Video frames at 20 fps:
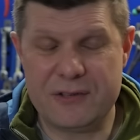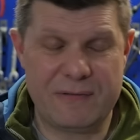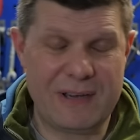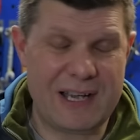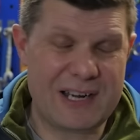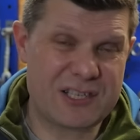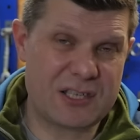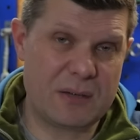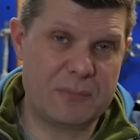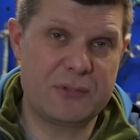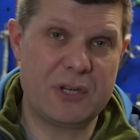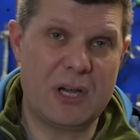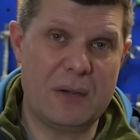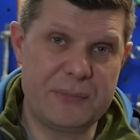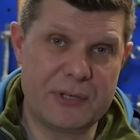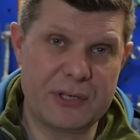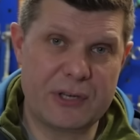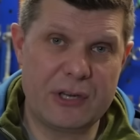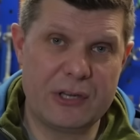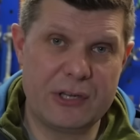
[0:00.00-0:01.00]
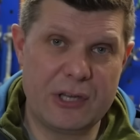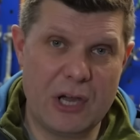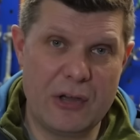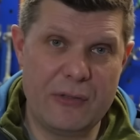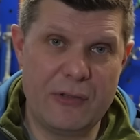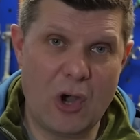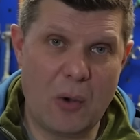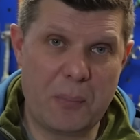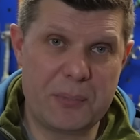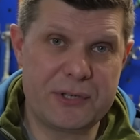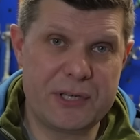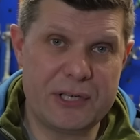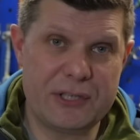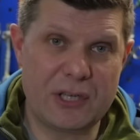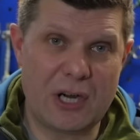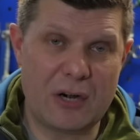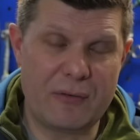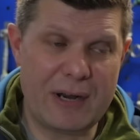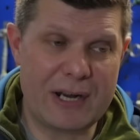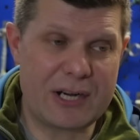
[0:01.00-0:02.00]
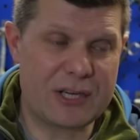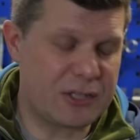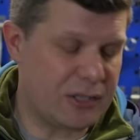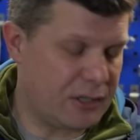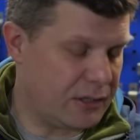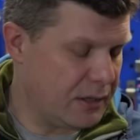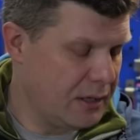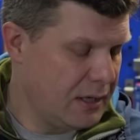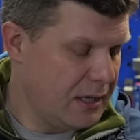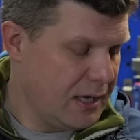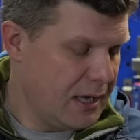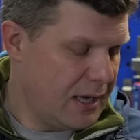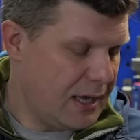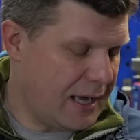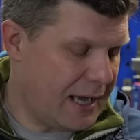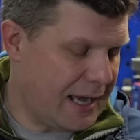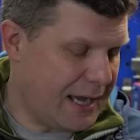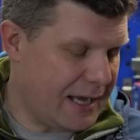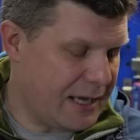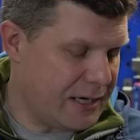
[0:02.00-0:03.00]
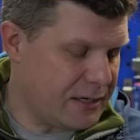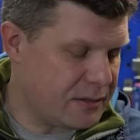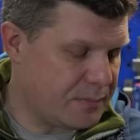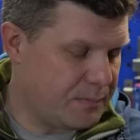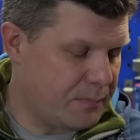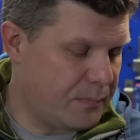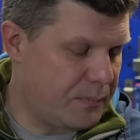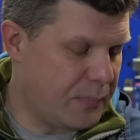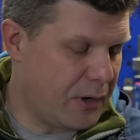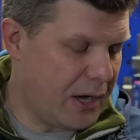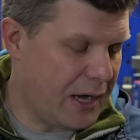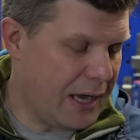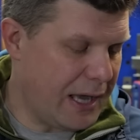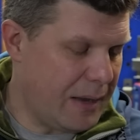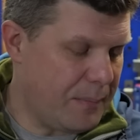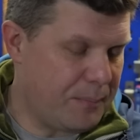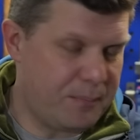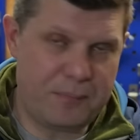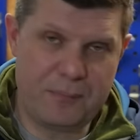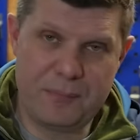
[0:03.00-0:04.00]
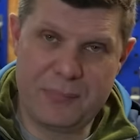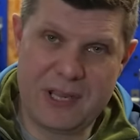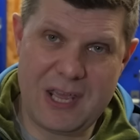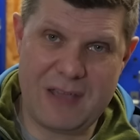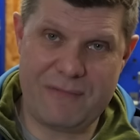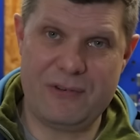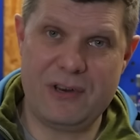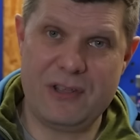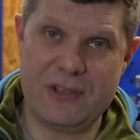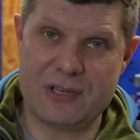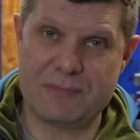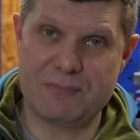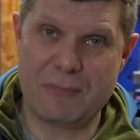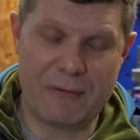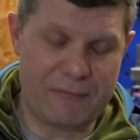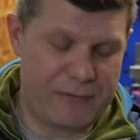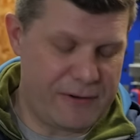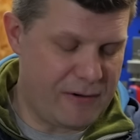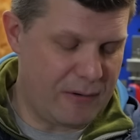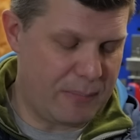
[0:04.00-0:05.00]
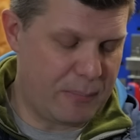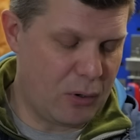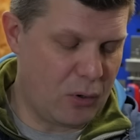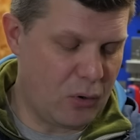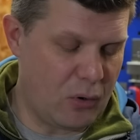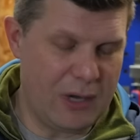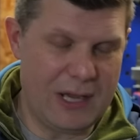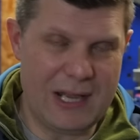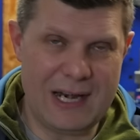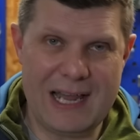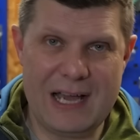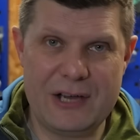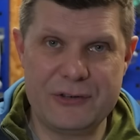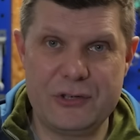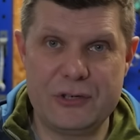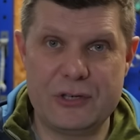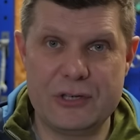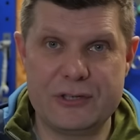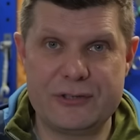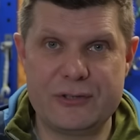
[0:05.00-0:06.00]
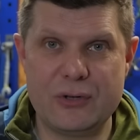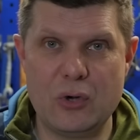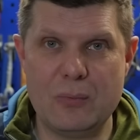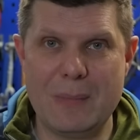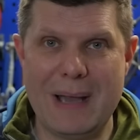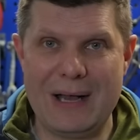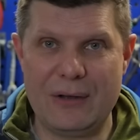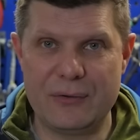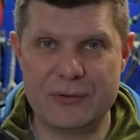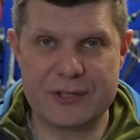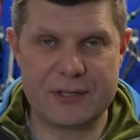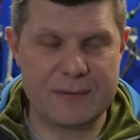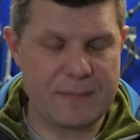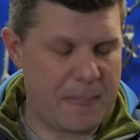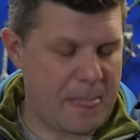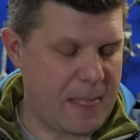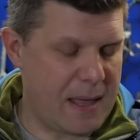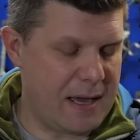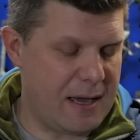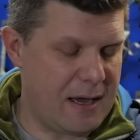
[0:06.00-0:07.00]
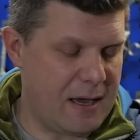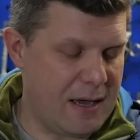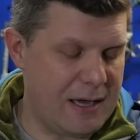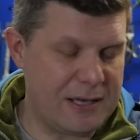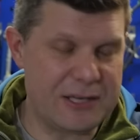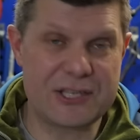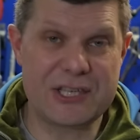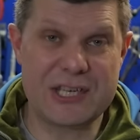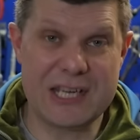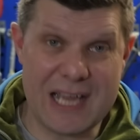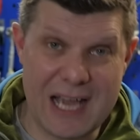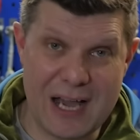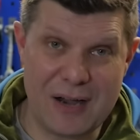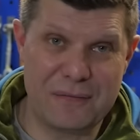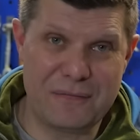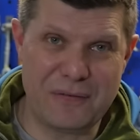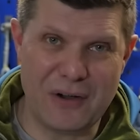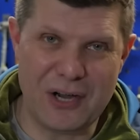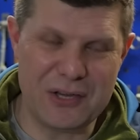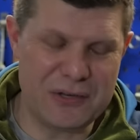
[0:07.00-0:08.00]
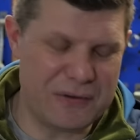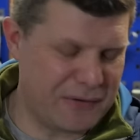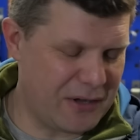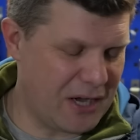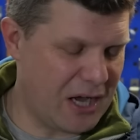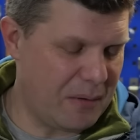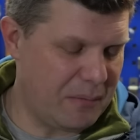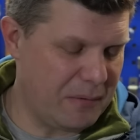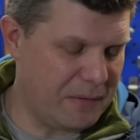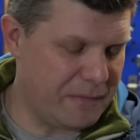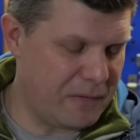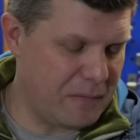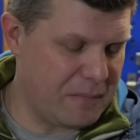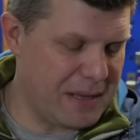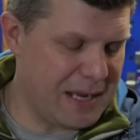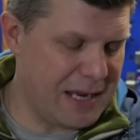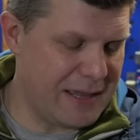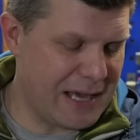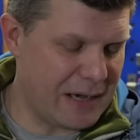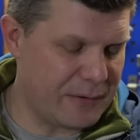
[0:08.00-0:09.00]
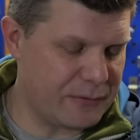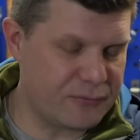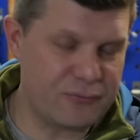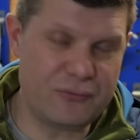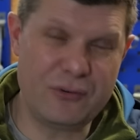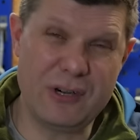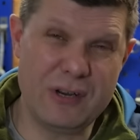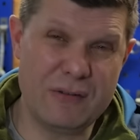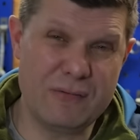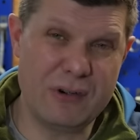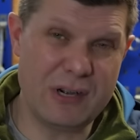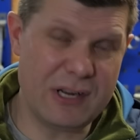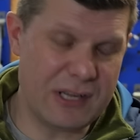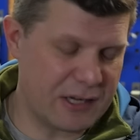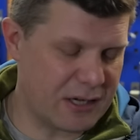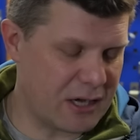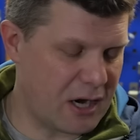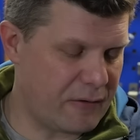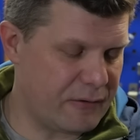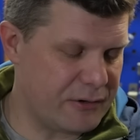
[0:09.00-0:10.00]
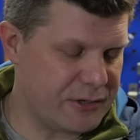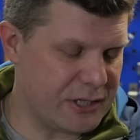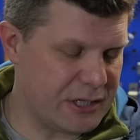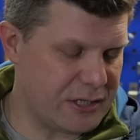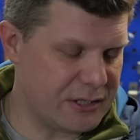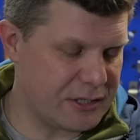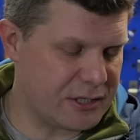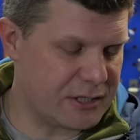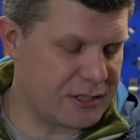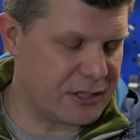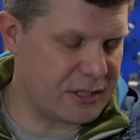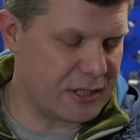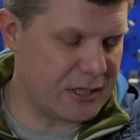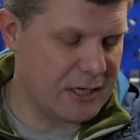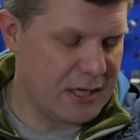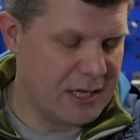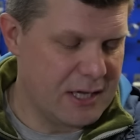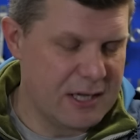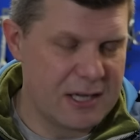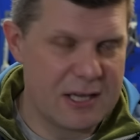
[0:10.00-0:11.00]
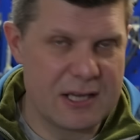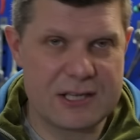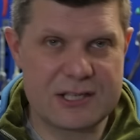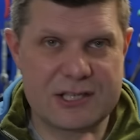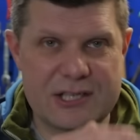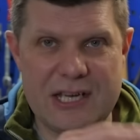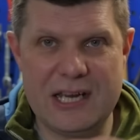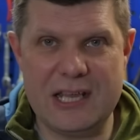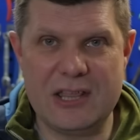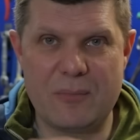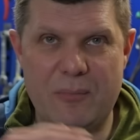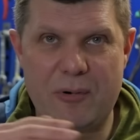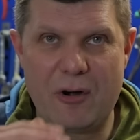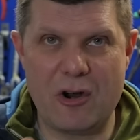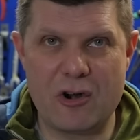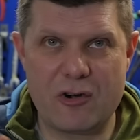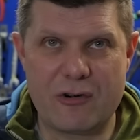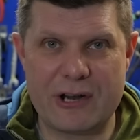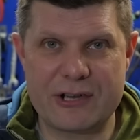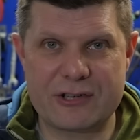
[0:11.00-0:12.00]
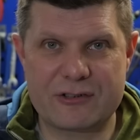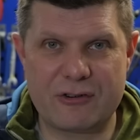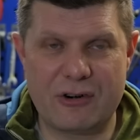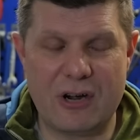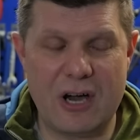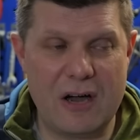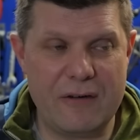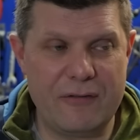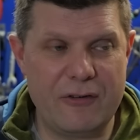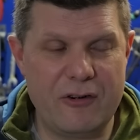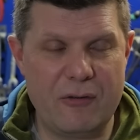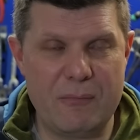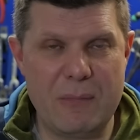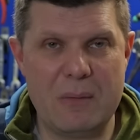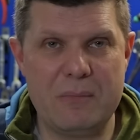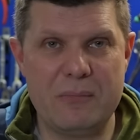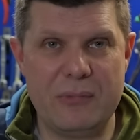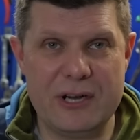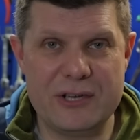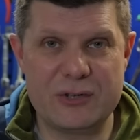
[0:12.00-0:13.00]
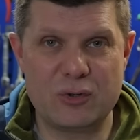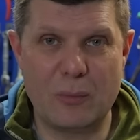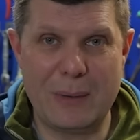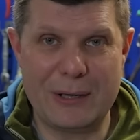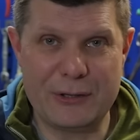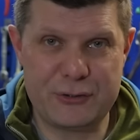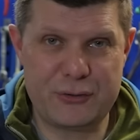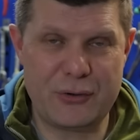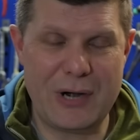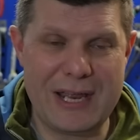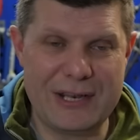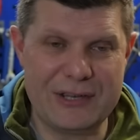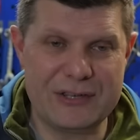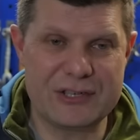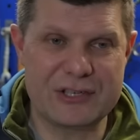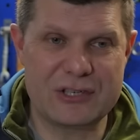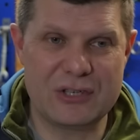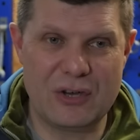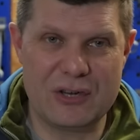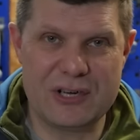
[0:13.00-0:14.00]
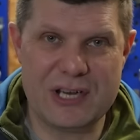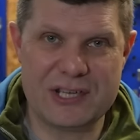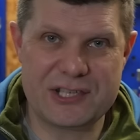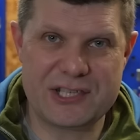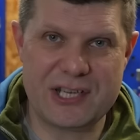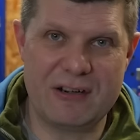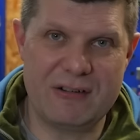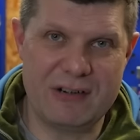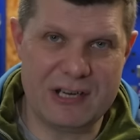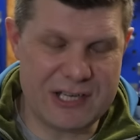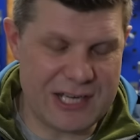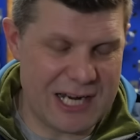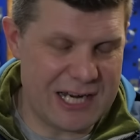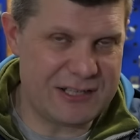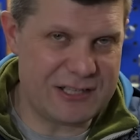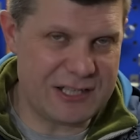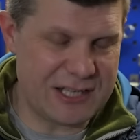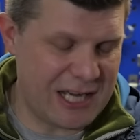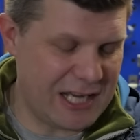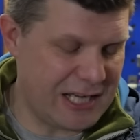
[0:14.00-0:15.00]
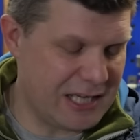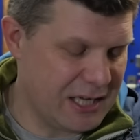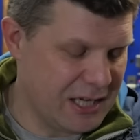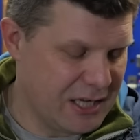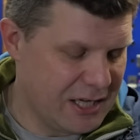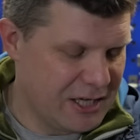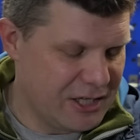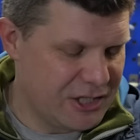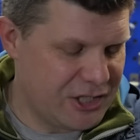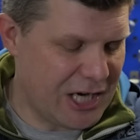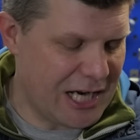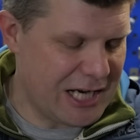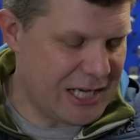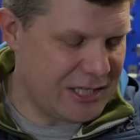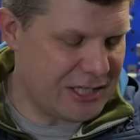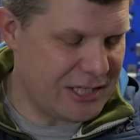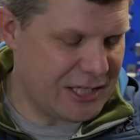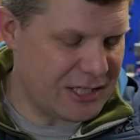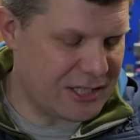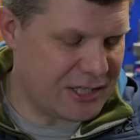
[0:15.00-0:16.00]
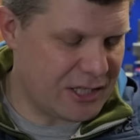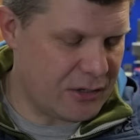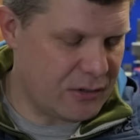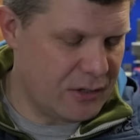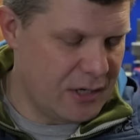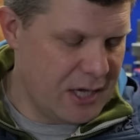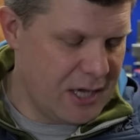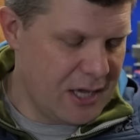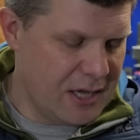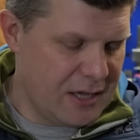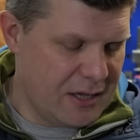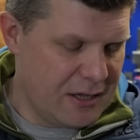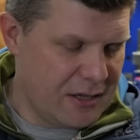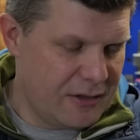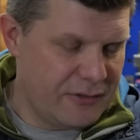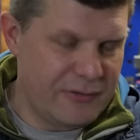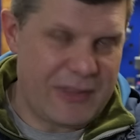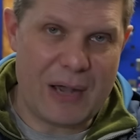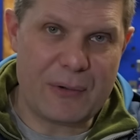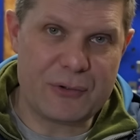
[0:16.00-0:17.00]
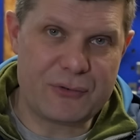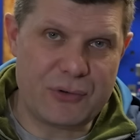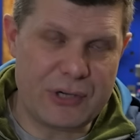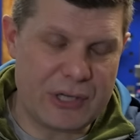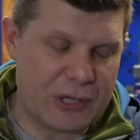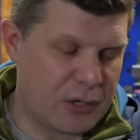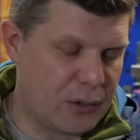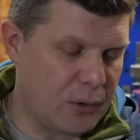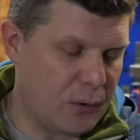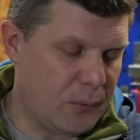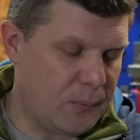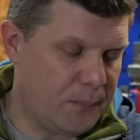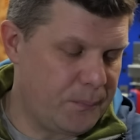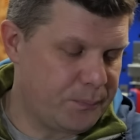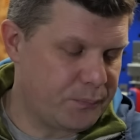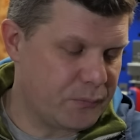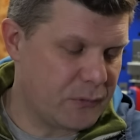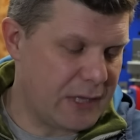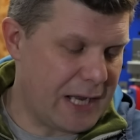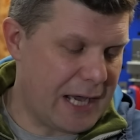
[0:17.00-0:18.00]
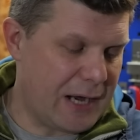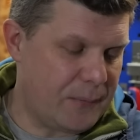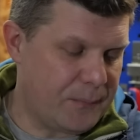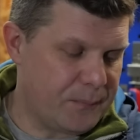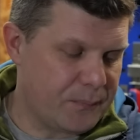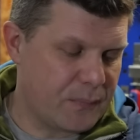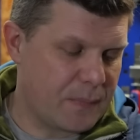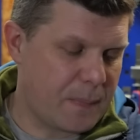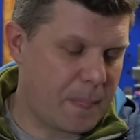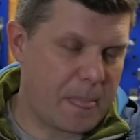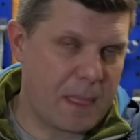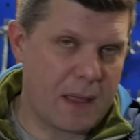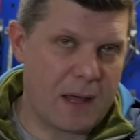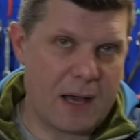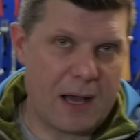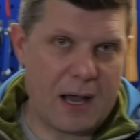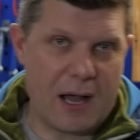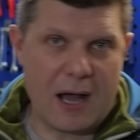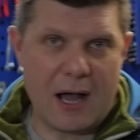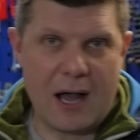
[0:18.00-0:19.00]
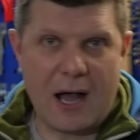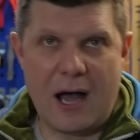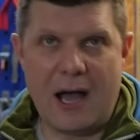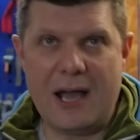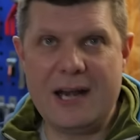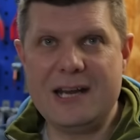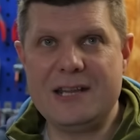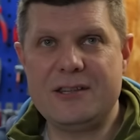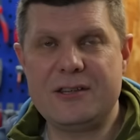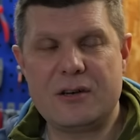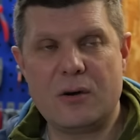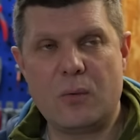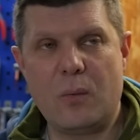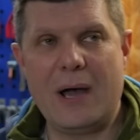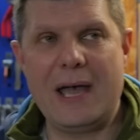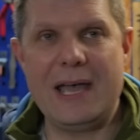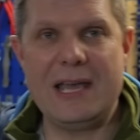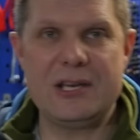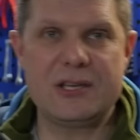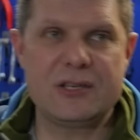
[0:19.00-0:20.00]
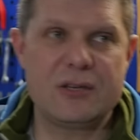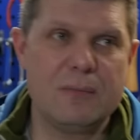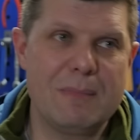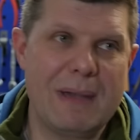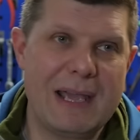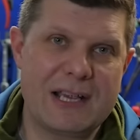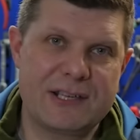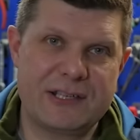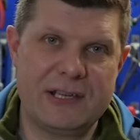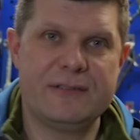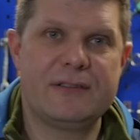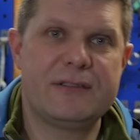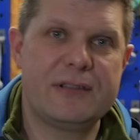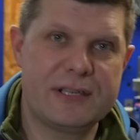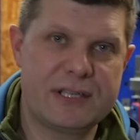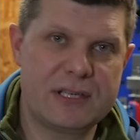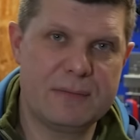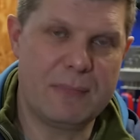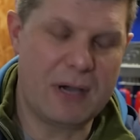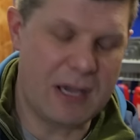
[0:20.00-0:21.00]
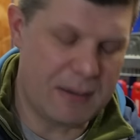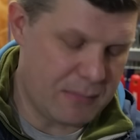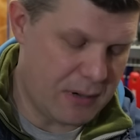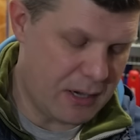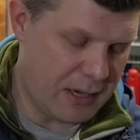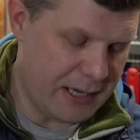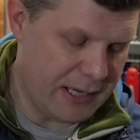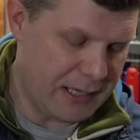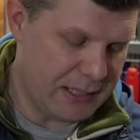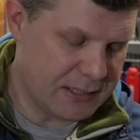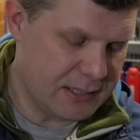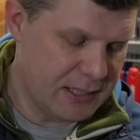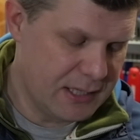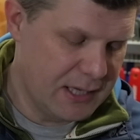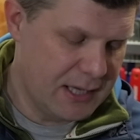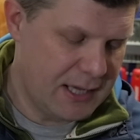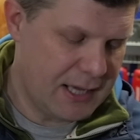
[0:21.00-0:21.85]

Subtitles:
In fact, sometimes it can go the opposite direction. And by giving you this monthly report, it allows you to zoom out and see how far you've come. And for me, that was really, really encouraging, just to see the progress graph and remember it's all about trends, not necessarily day-to-day changes. So that was really cool. Now, I needed a way to make sense of this in my mind.